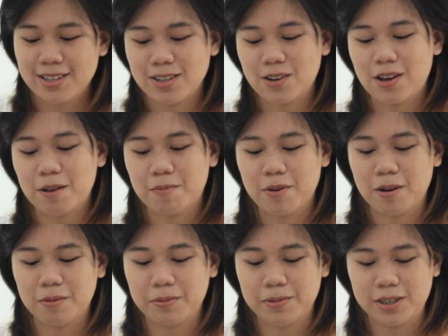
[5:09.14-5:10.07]
So I'll
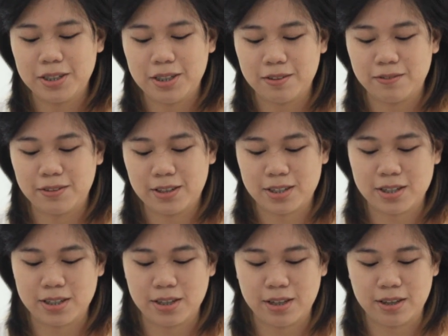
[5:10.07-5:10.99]
probably give this as a